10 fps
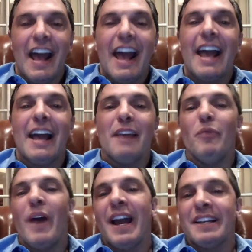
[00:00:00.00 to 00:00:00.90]
And
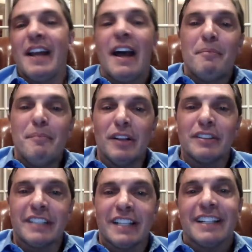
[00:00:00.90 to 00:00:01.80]
when
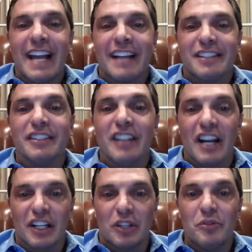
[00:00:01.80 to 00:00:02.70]
milk gets
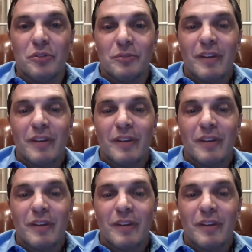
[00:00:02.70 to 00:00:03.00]
low,